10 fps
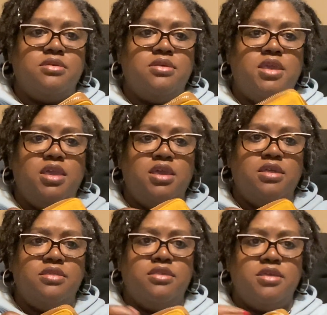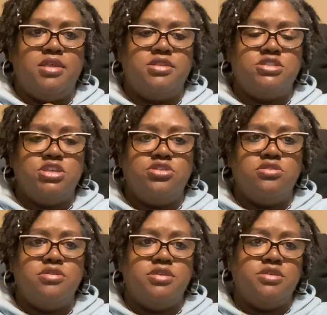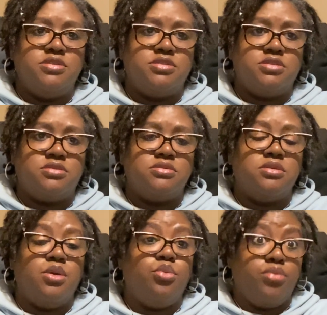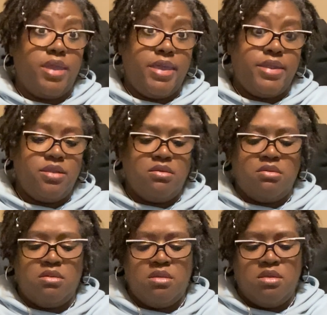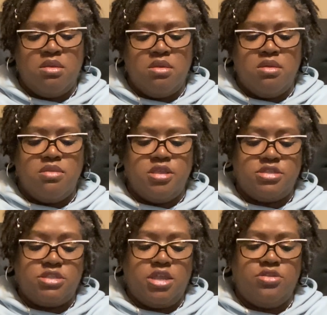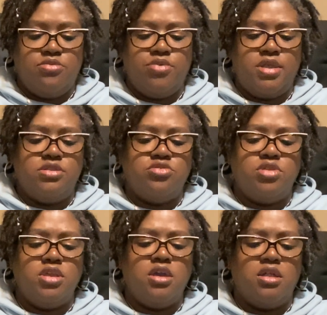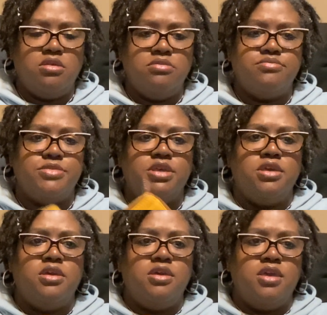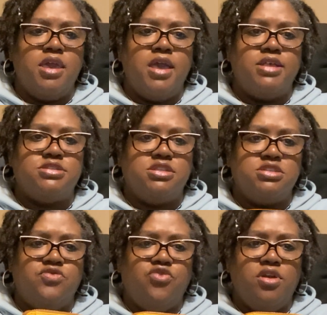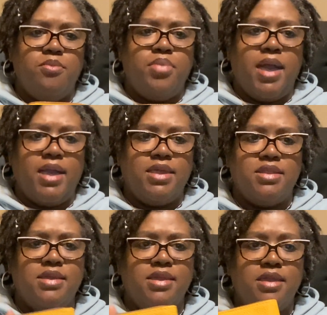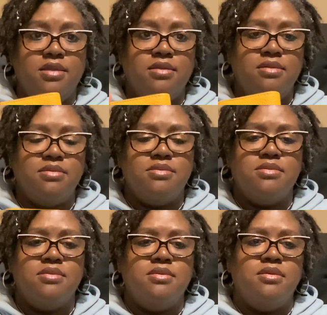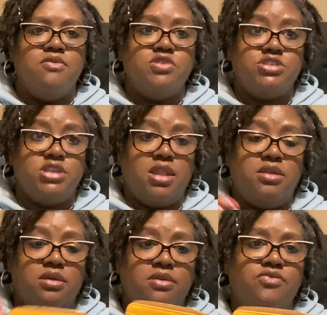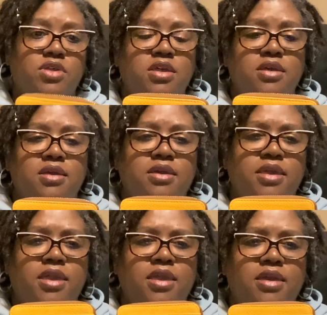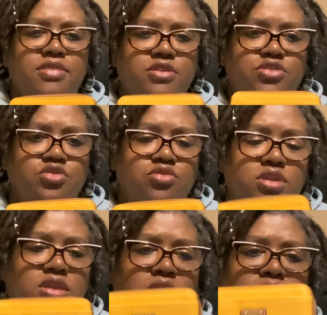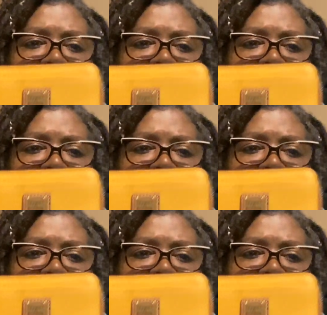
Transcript: And the interior is red, the standard red Dooney color. It has this front pocket here, which I love, and the Dooney